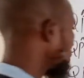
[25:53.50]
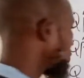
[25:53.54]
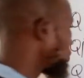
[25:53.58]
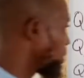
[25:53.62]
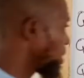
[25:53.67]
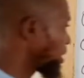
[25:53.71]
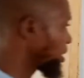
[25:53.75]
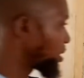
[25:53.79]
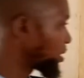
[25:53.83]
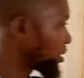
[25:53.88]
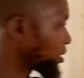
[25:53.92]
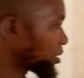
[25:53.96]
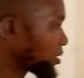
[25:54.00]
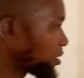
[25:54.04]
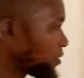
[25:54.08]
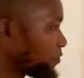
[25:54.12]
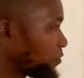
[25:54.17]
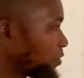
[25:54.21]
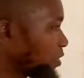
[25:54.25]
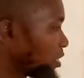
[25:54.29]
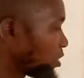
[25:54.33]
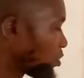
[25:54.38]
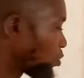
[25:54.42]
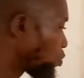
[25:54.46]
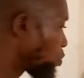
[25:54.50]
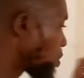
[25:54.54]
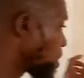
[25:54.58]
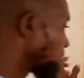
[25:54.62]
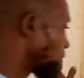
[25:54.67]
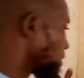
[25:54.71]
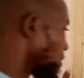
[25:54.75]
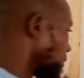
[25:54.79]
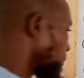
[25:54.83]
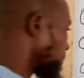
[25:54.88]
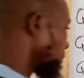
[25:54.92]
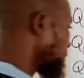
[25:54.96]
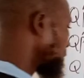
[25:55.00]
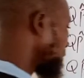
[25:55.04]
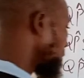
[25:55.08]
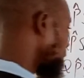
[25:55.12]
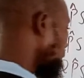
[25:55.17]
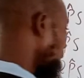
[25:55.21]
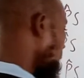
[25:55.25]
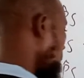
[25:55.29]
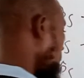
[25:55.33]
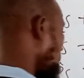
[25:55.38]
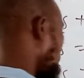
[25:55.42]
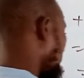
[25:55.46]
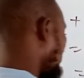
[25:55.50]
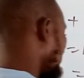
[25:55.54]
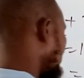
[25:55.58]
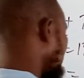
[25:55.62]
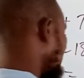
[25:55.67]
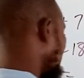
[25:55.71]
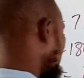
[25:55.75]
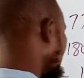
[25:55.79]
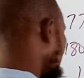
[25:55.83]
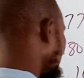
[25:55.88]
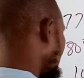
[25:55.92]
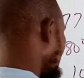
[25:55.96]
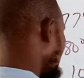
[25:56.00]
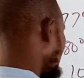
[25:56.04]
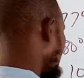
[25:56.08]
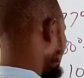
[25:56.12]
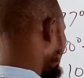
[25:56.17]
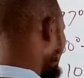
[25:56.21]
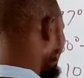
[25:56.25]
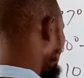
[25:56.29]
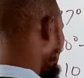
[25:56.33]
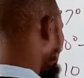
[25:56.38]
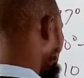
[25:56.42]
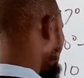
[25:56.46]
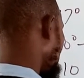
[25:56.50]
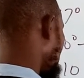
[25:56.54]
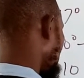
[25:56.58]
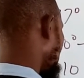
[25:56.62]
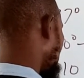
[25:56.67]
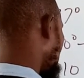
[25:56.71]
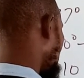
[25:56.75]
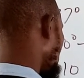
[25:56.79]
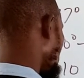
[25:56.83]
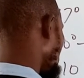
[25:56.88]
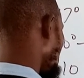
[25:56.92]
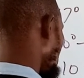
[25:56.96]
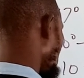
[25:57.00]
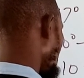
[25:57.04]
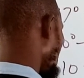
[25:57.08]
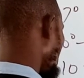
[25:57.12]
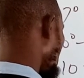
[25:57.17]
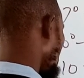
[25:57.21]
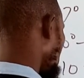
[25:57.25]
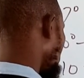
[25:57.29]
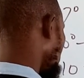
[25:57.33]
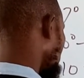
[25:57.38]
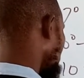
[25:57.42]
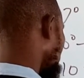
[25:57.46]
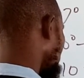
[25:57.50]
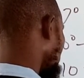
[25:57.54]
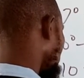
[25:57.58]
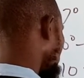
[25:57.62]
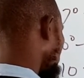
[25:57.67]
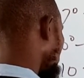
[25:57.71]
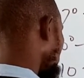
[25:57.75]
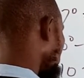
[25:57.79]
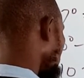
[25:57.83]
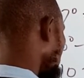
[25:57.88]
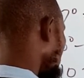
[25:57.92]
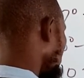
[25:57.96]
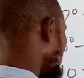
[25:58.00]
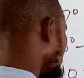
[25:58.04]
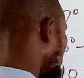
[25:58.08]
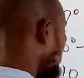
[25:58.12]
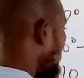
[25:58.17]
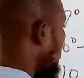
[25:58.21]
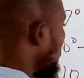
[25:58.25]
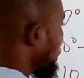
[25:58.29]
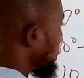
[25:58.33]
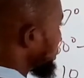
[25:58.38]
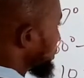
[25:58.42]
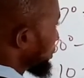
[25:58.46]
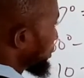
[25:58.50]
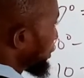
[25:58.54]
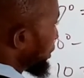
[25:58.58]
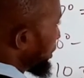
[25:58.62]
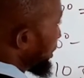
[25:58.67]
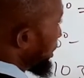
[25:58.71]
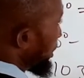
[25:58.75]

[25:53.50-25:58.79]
way it is given in the question. We can say that PQO plus